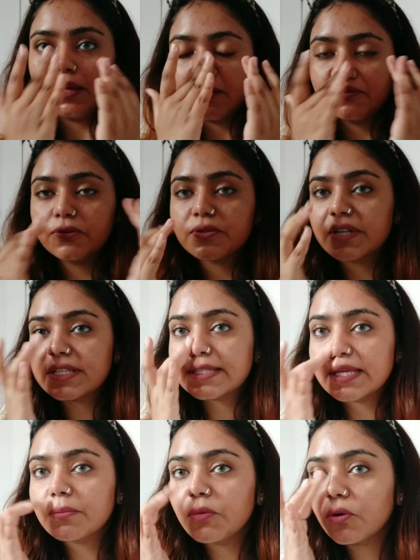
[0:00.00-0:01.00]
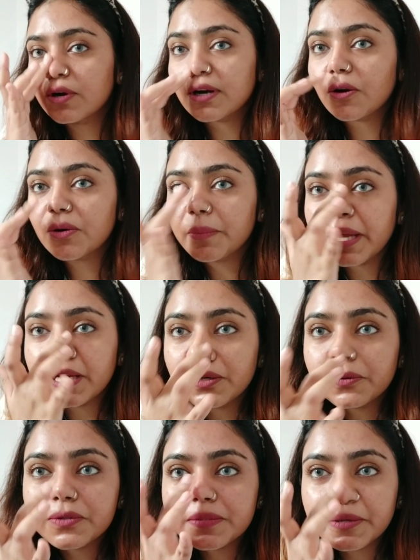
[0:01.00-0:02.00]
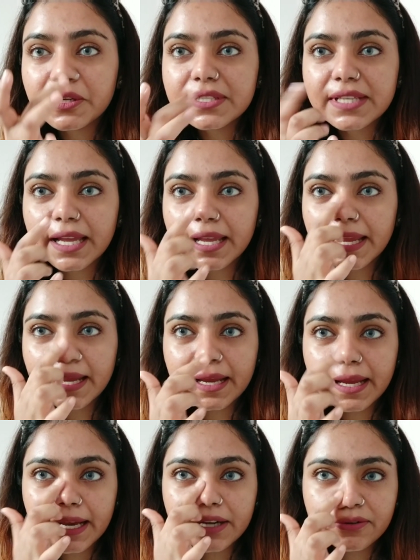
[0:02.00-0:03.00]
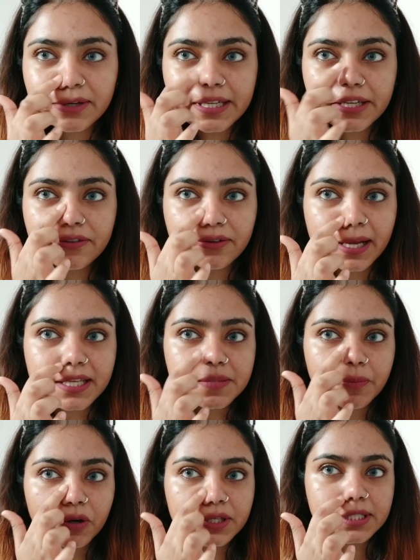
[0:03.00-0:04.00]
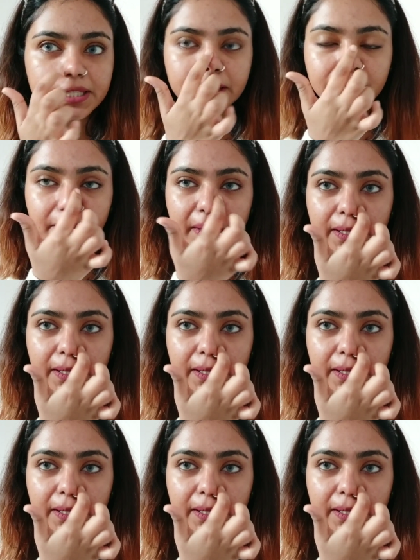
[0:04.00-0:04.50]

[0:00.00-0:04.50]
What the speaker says: focusing more around my nose because I get really dry spots near my